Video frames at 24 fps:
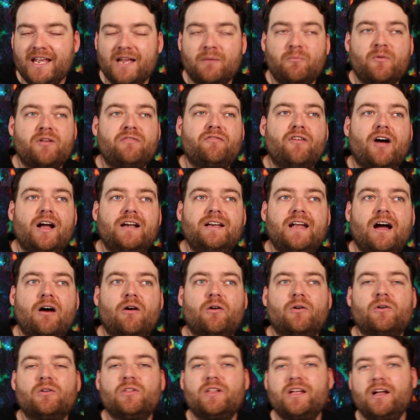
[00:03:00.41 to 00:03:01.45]
And we find out
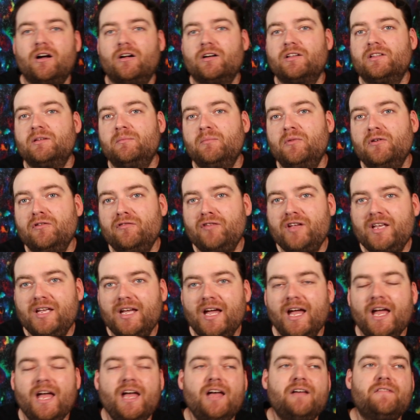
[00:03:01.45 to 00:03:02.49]
early on in the movie
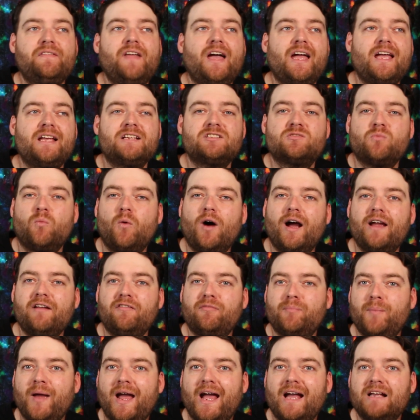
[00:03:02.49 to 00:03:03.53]
that his
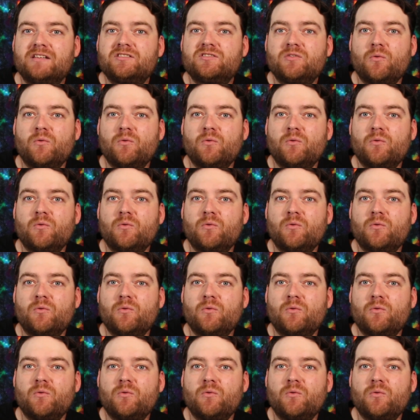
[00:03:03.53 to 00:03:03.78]
wife passed